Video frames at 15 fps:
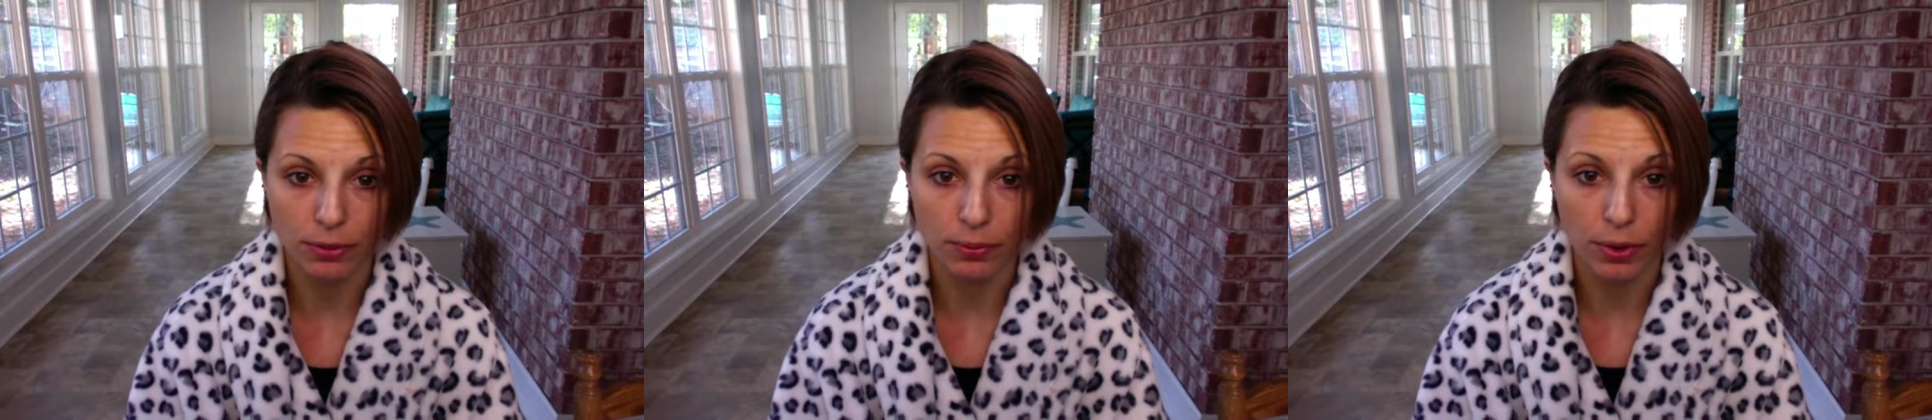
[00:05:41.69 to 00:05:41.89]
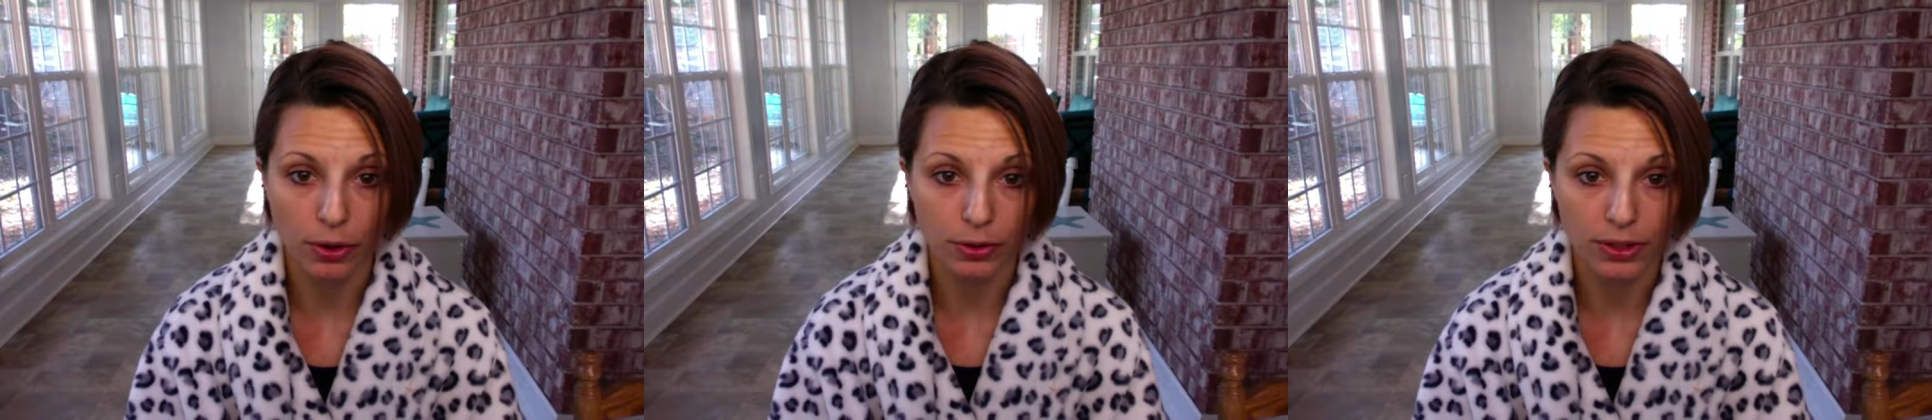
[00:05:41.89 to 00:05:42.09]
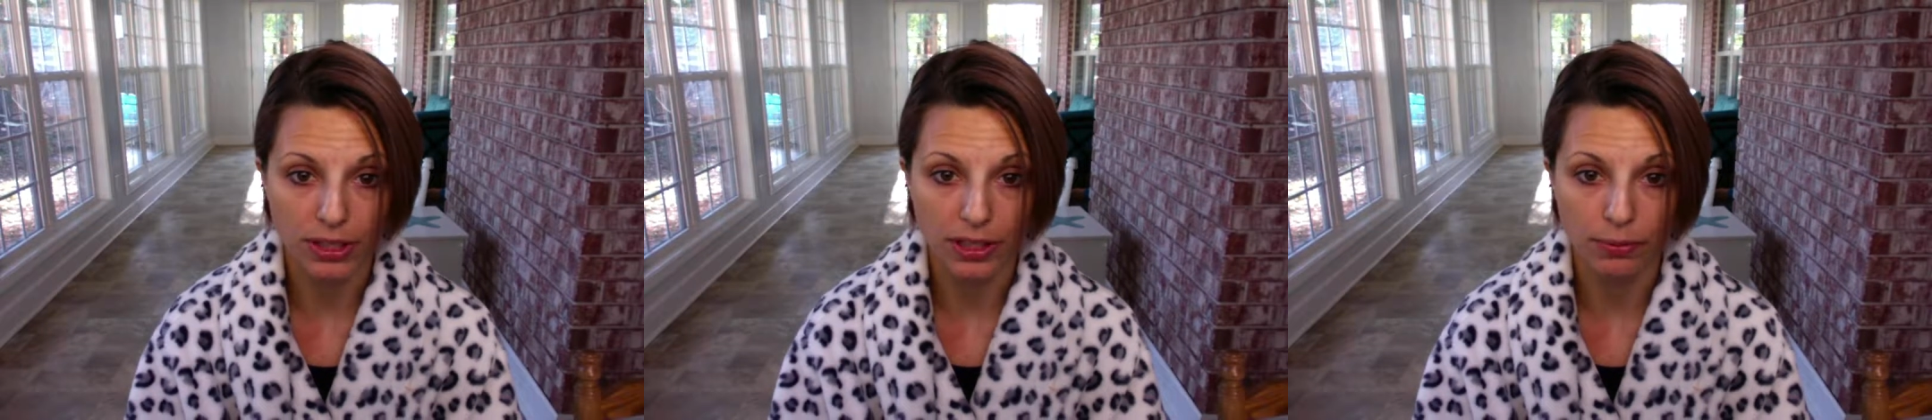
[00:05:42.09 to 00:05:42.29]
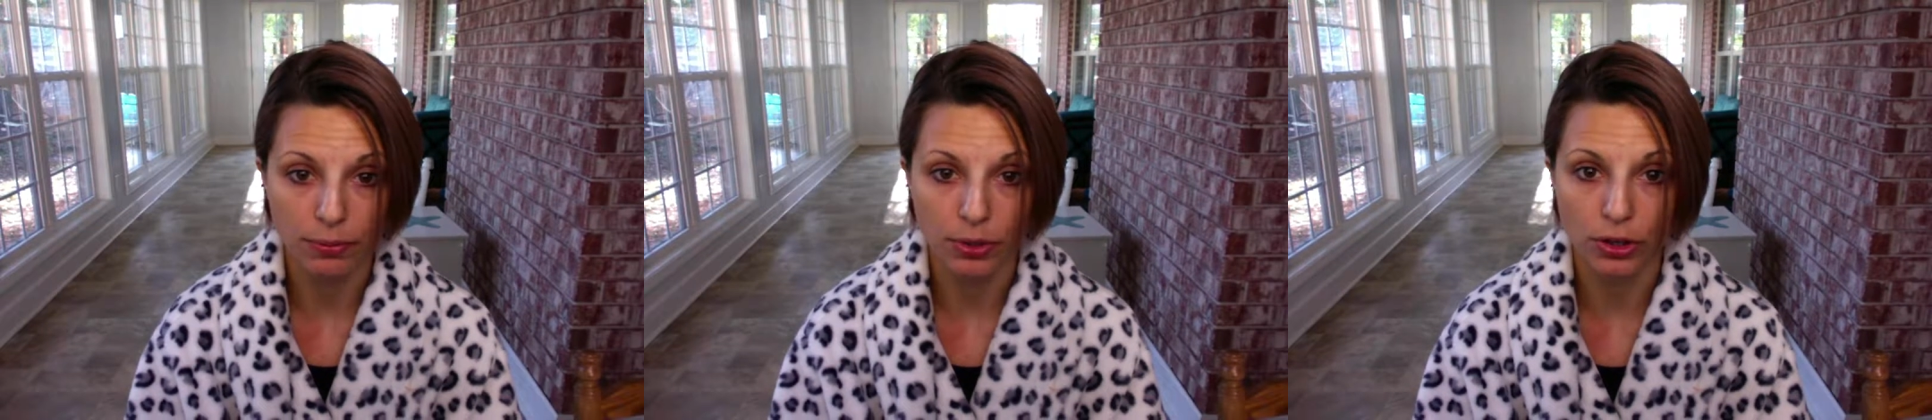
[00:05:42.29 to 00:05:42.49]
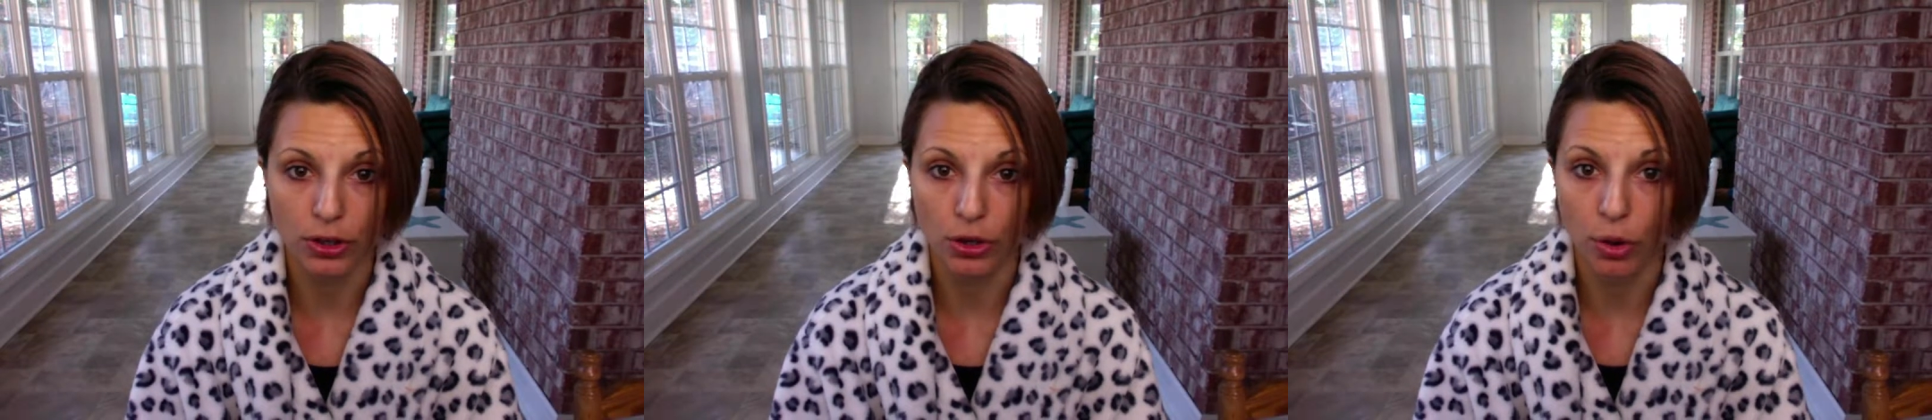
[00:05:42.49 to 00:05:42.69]
protein
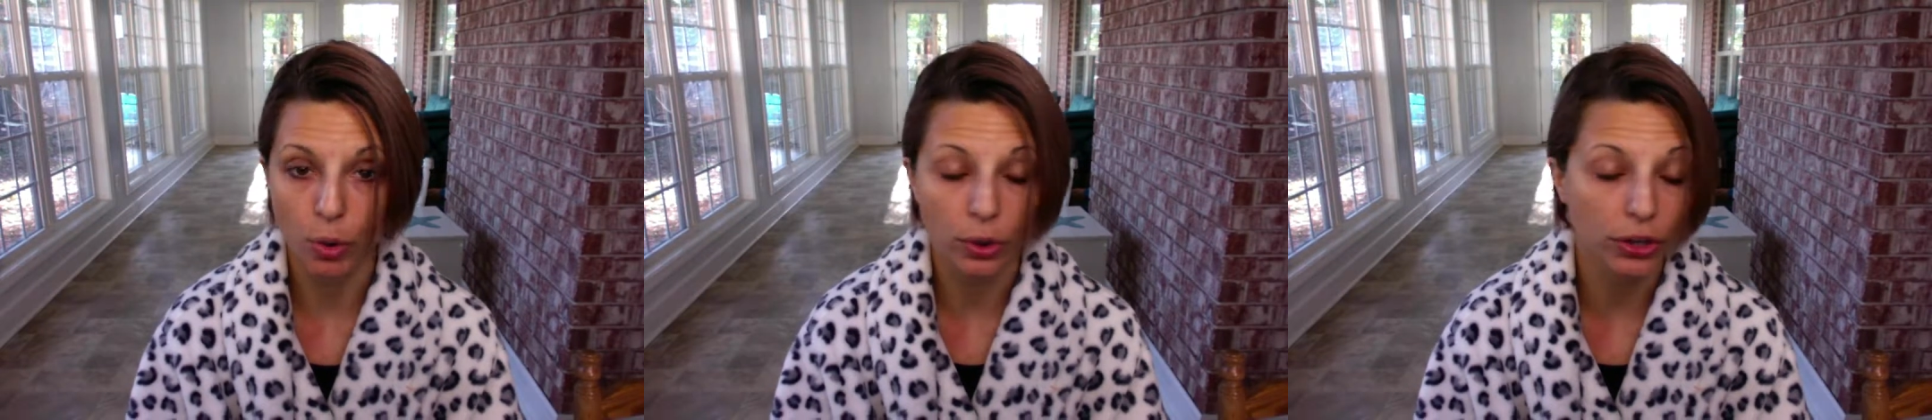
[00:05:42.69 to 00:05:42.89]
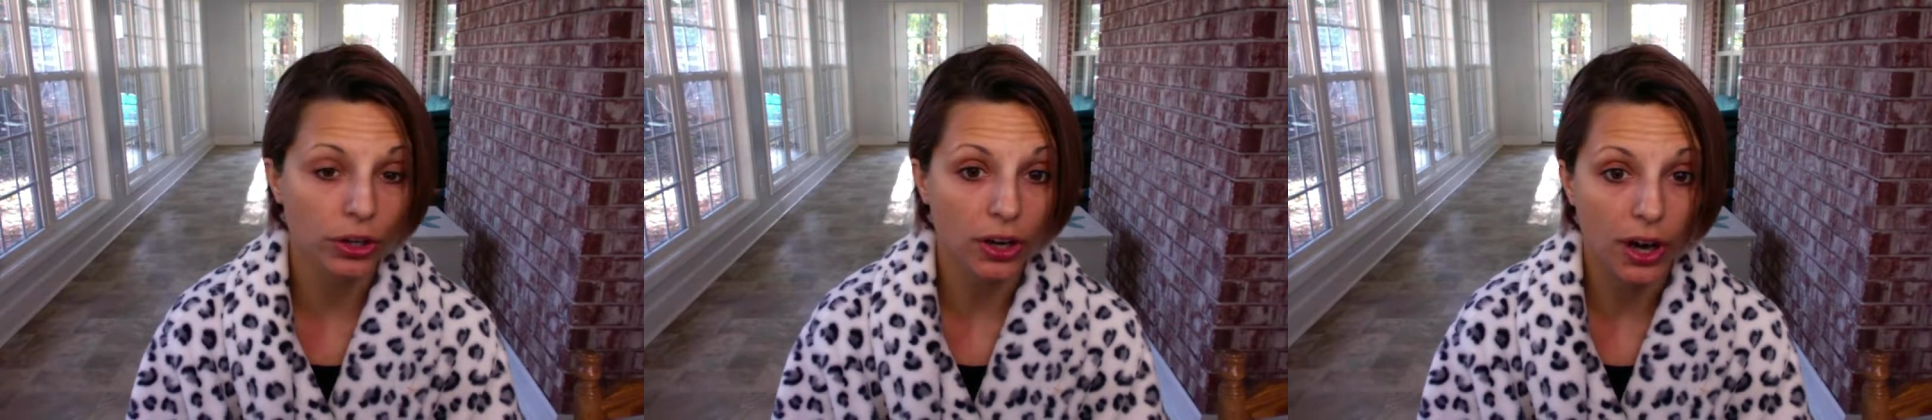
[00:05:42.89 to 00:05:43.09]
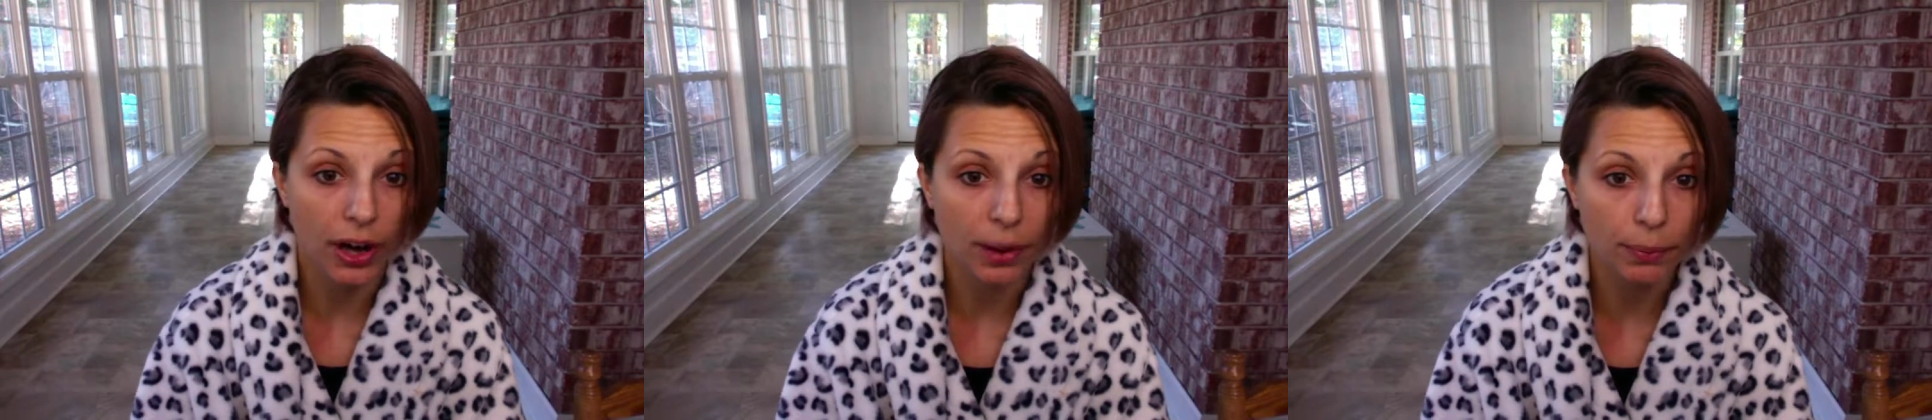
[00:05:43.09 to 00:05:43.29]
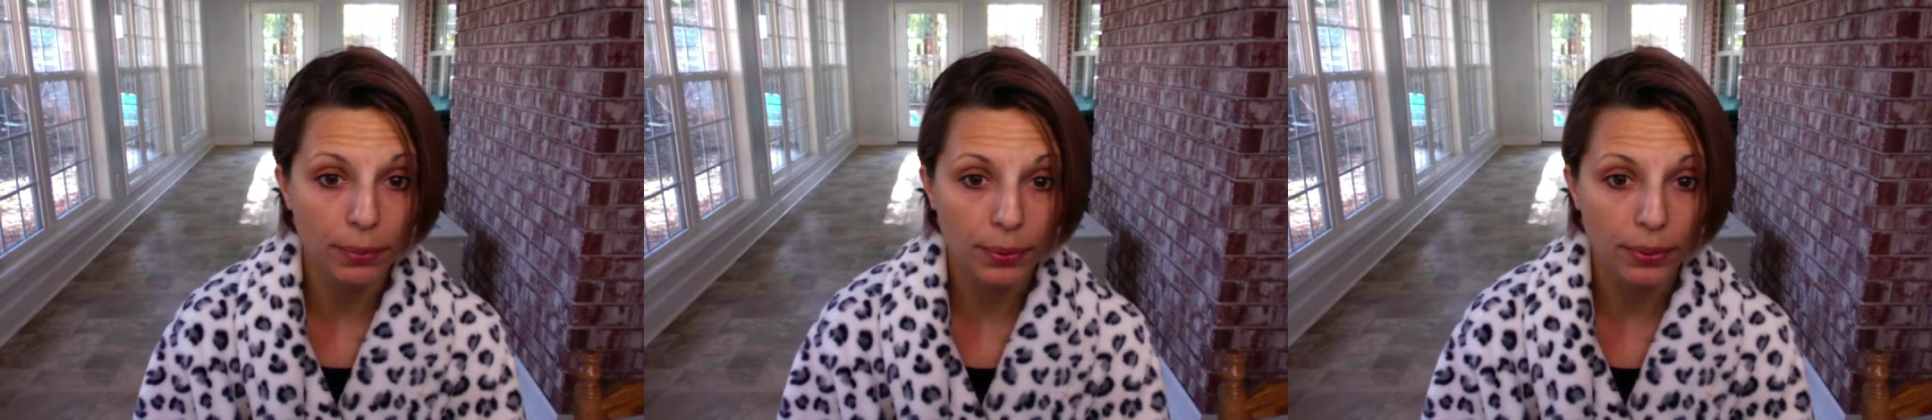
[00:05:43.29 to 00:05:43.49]
per quarter cup.